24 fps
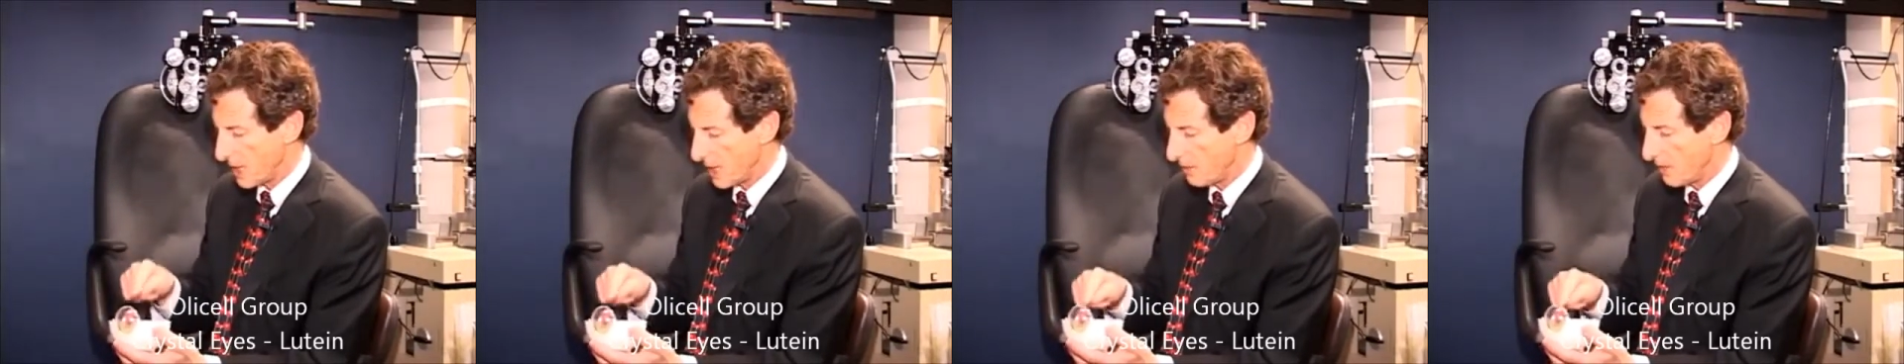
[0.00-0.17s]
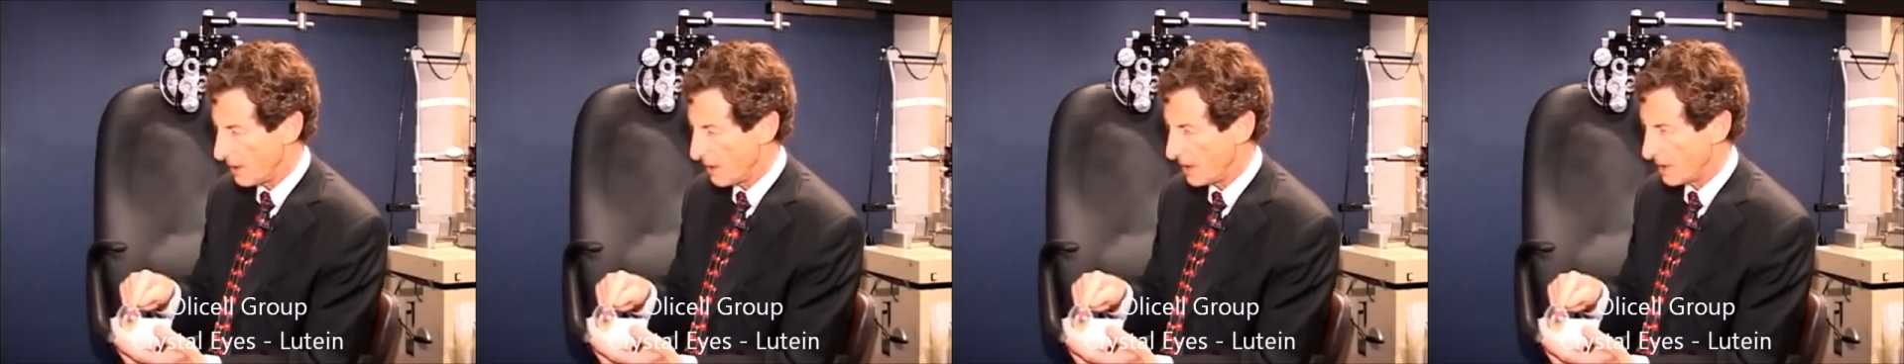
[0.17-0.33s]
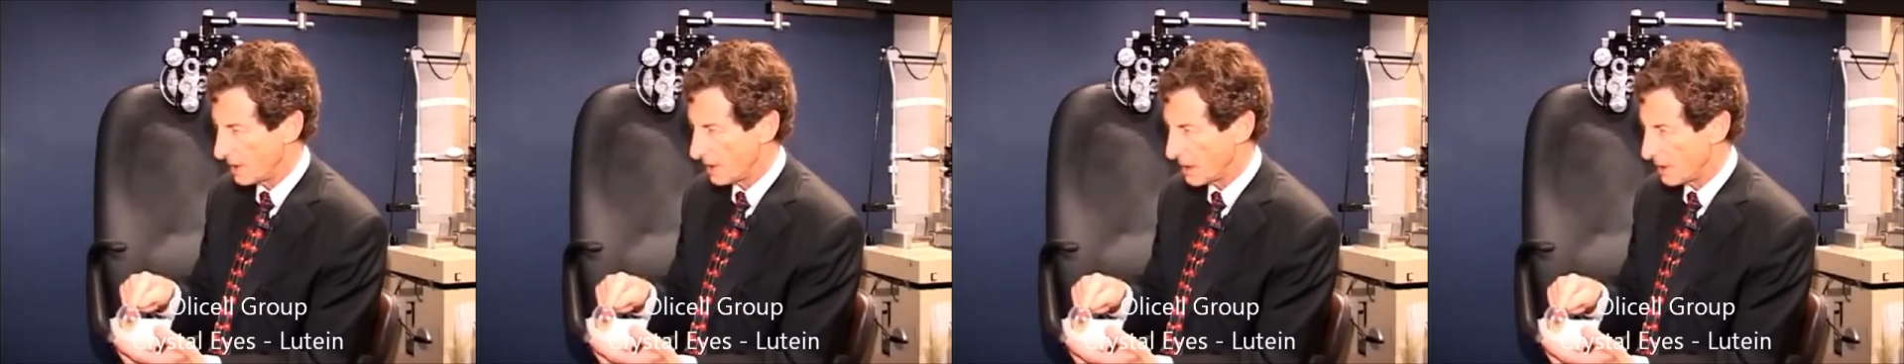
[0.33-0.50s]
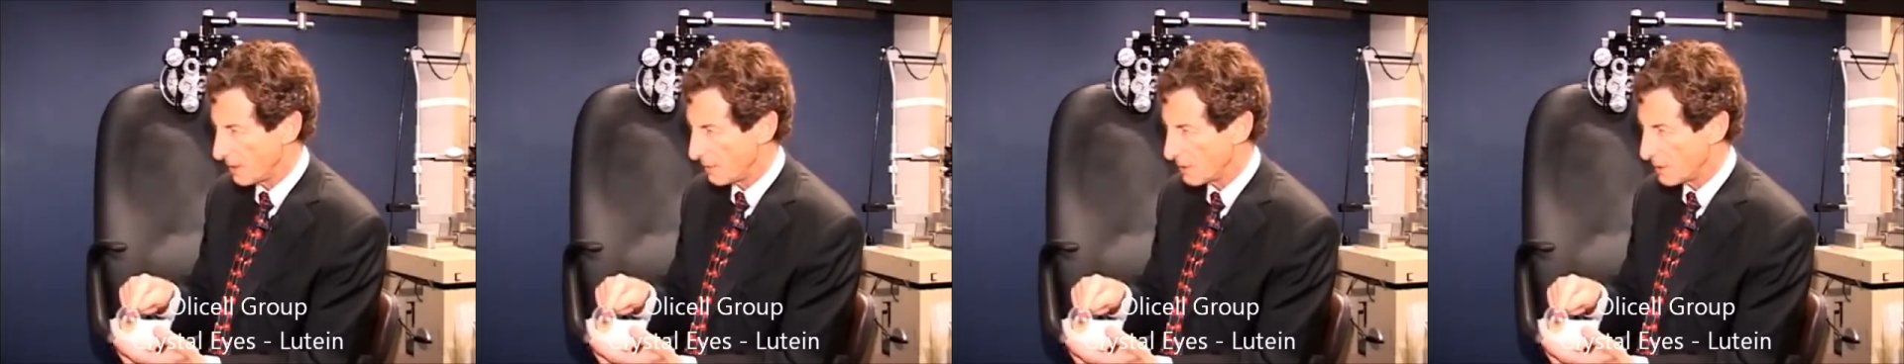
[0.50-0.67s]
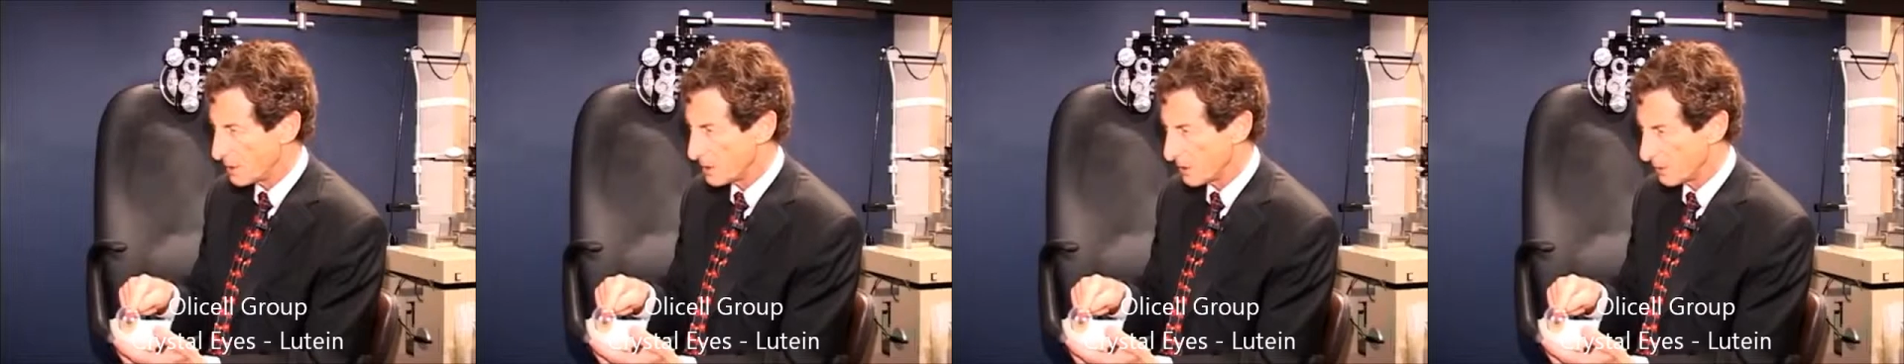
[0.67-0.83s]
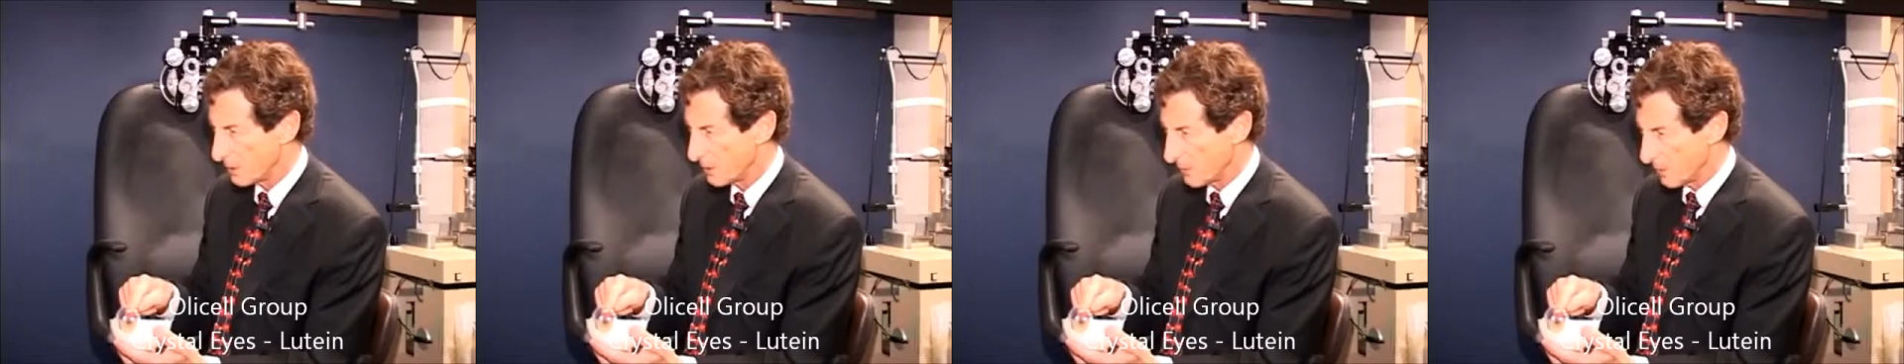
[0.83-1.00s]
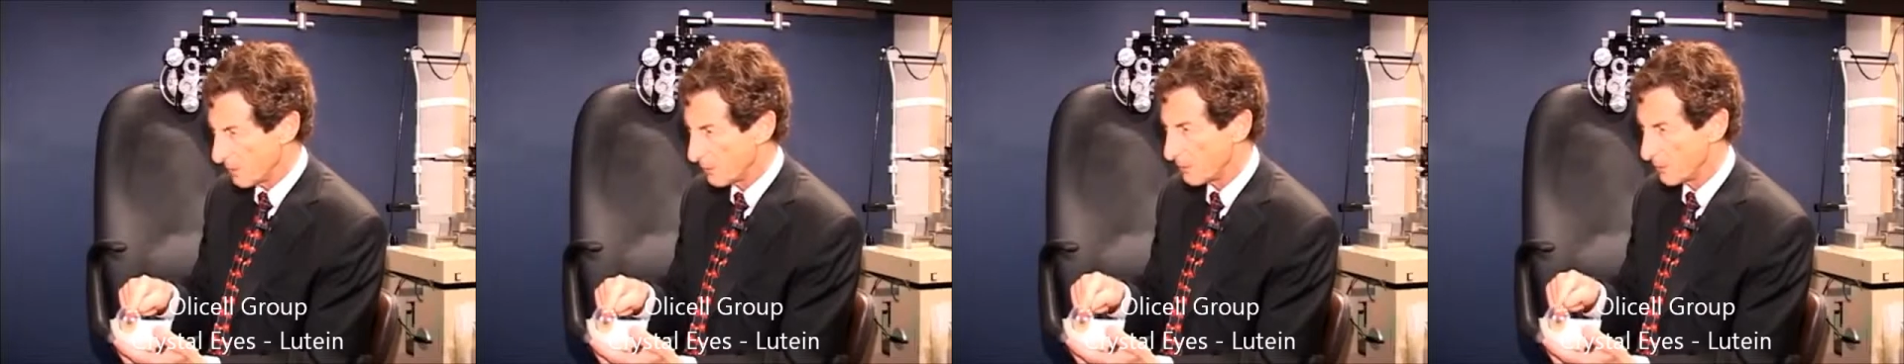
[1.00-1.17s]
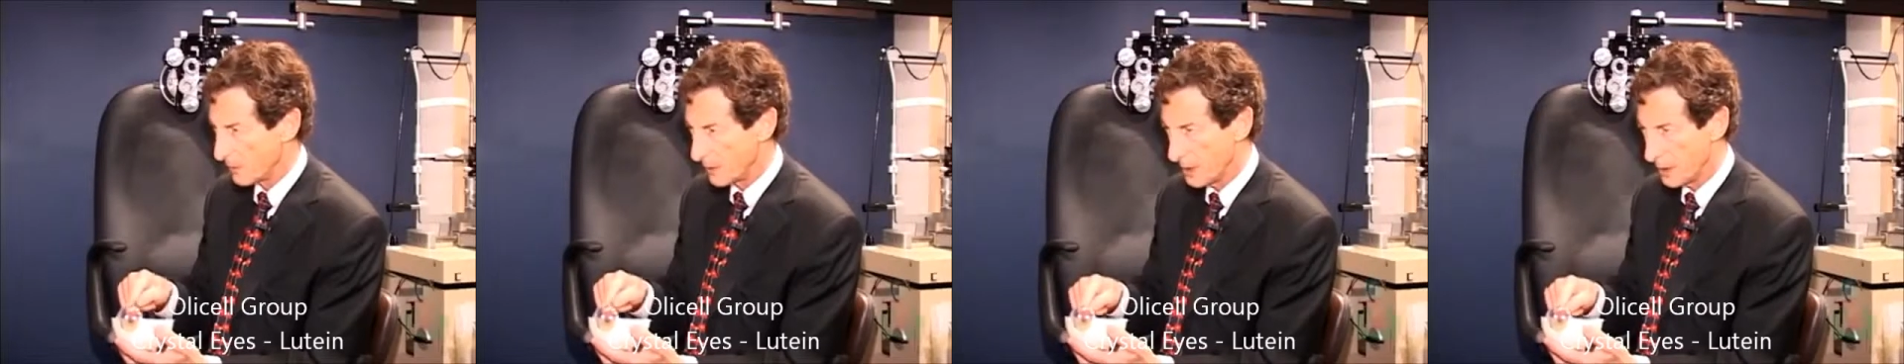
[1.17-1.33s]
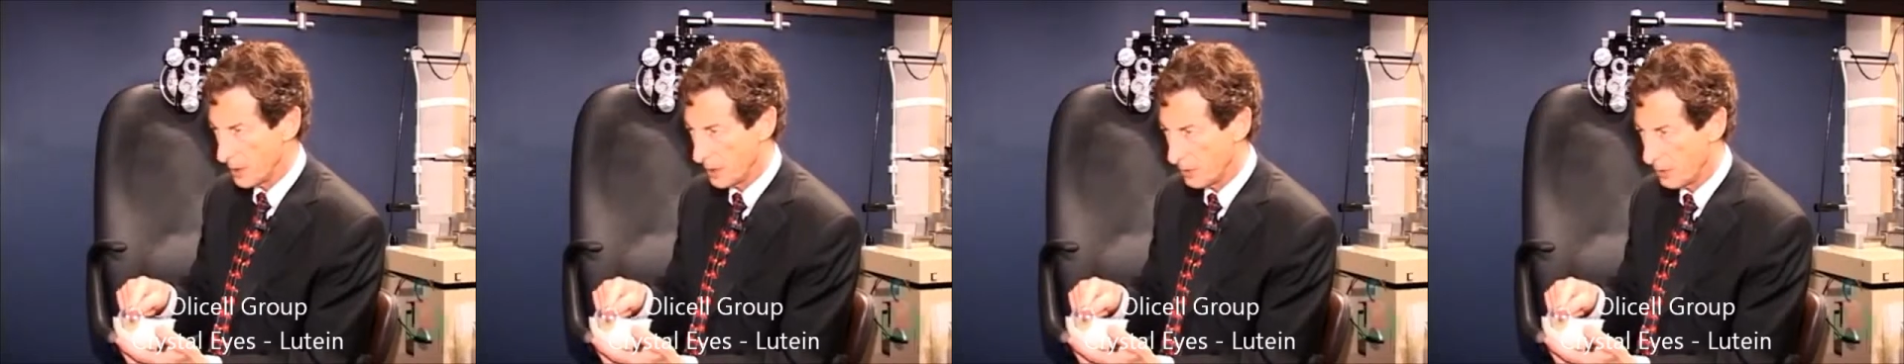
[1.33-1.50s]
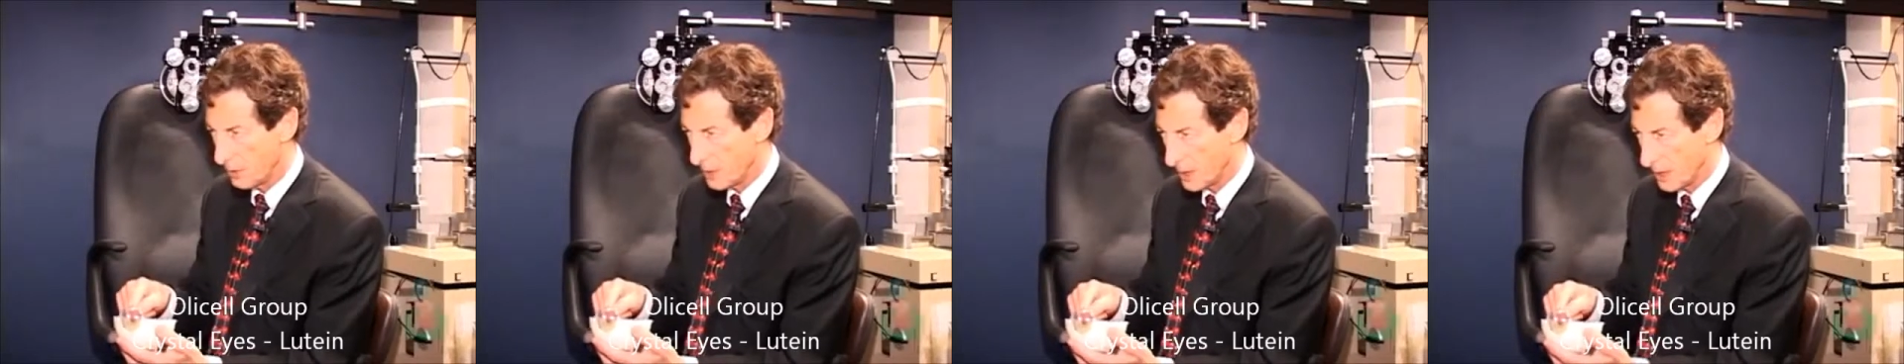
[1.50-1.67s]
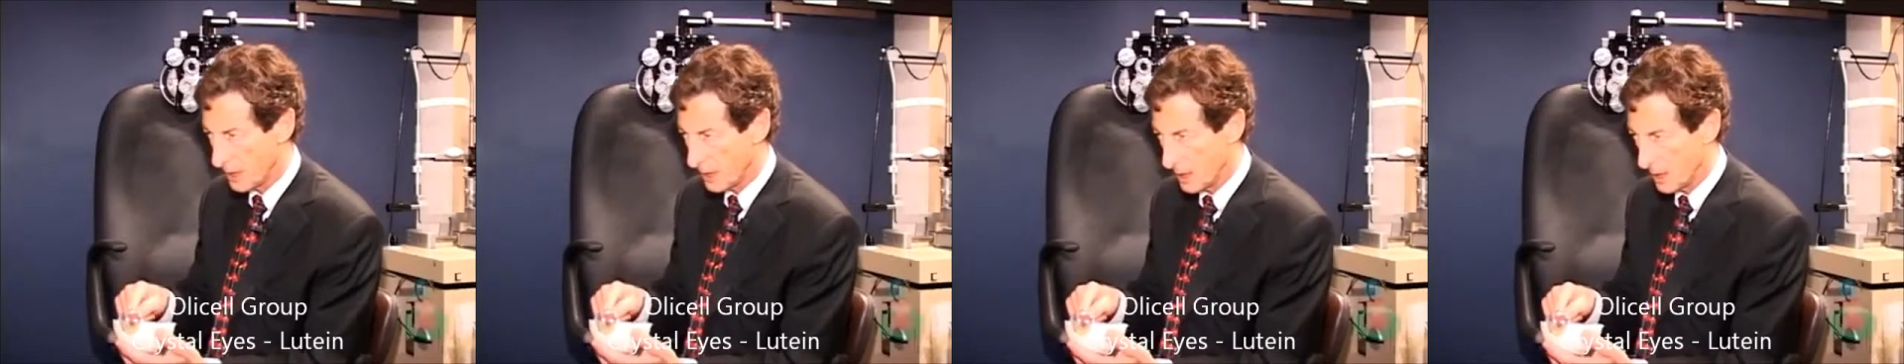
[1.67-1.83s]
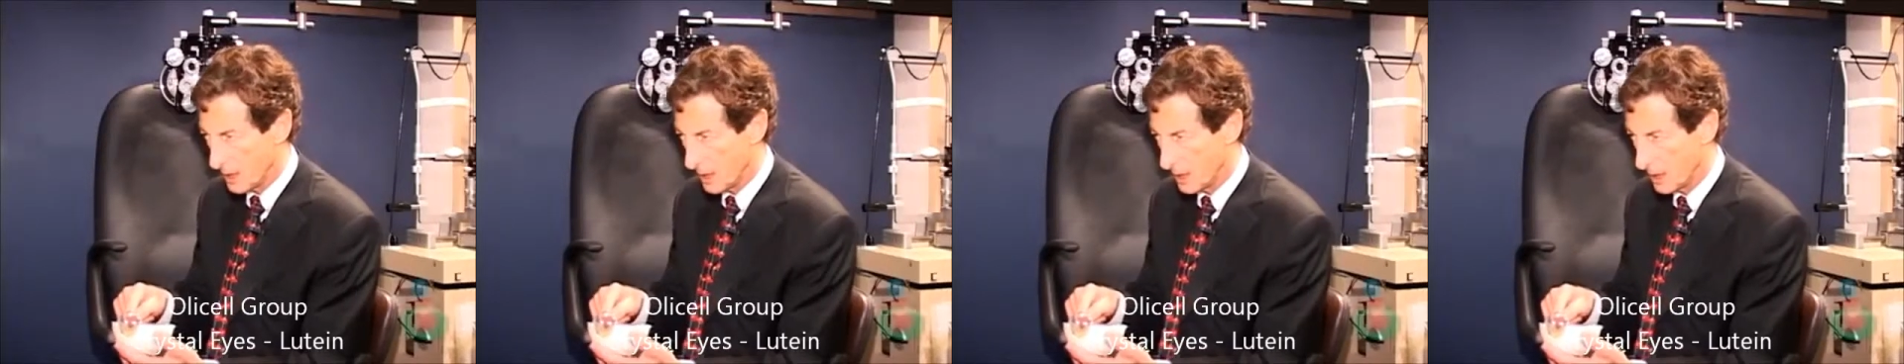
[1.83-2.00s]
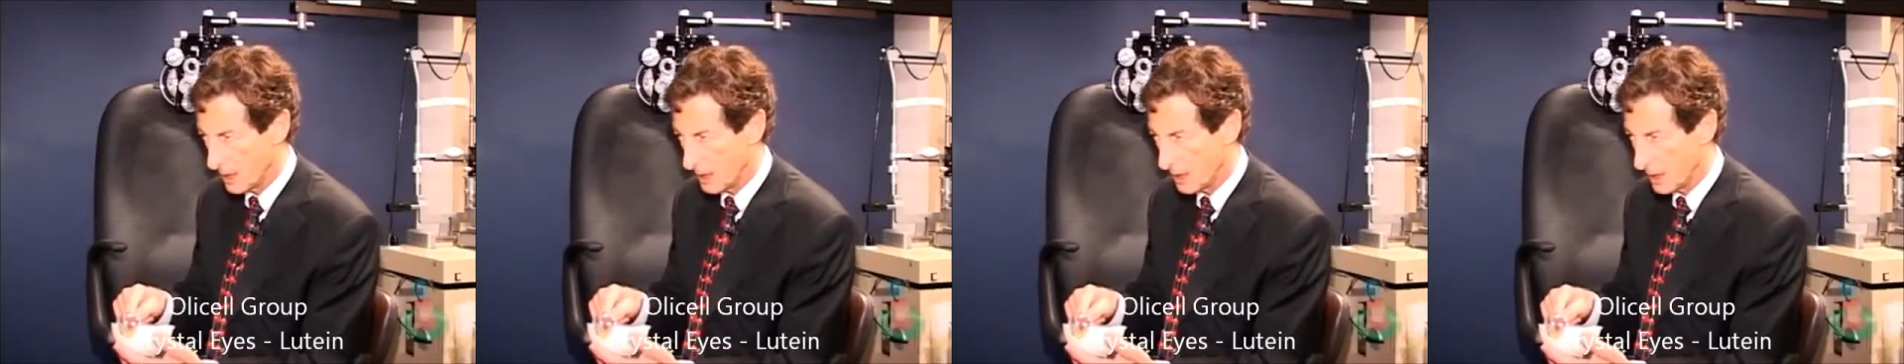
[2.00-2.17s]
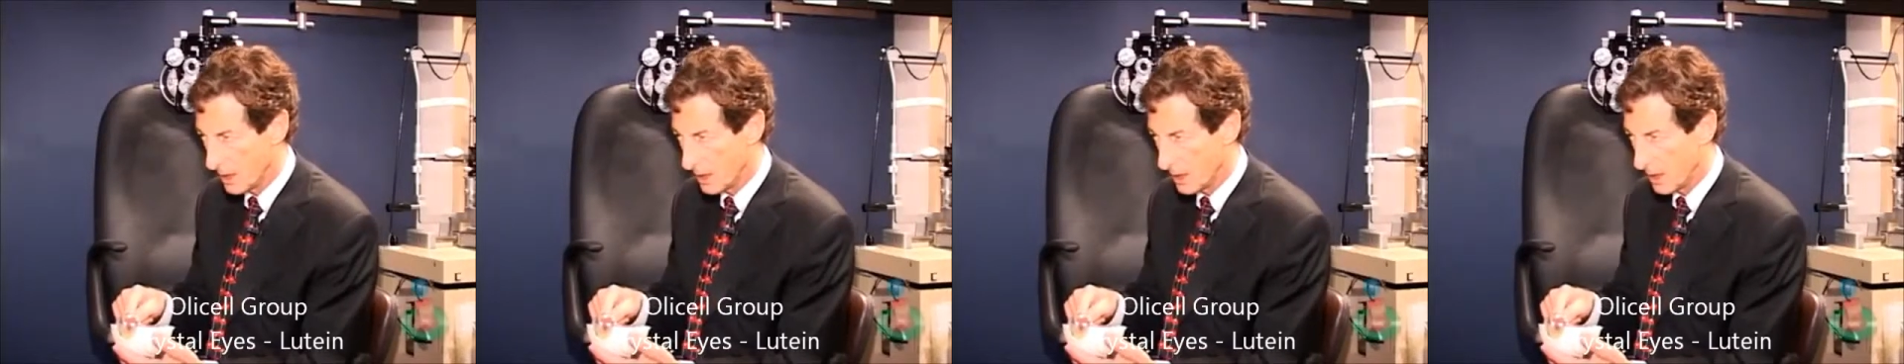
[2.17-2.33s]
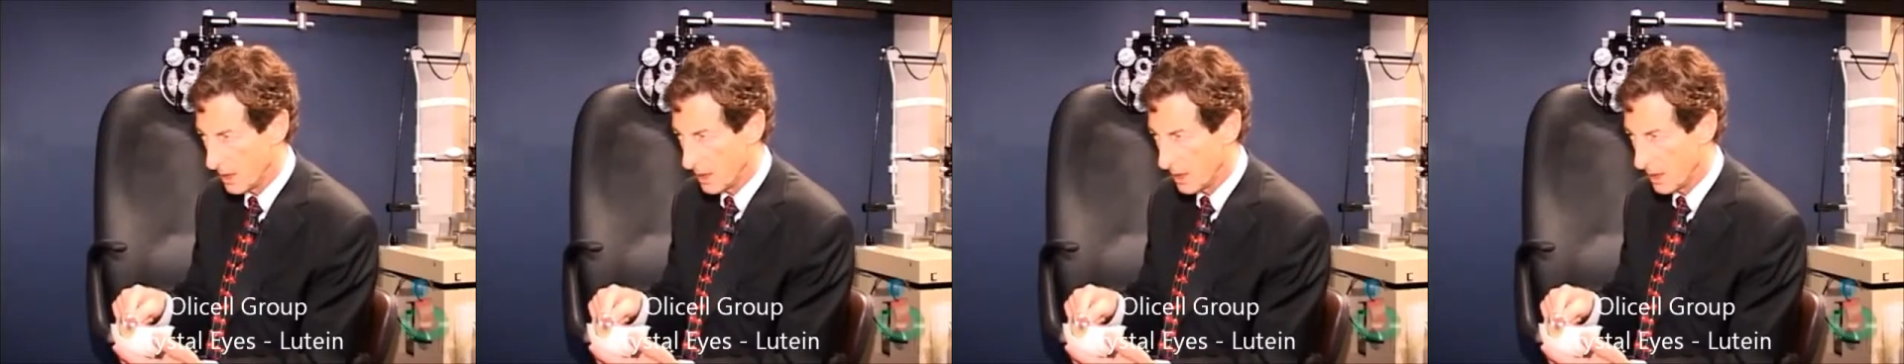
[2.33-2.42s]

have high levels of free lutein in it,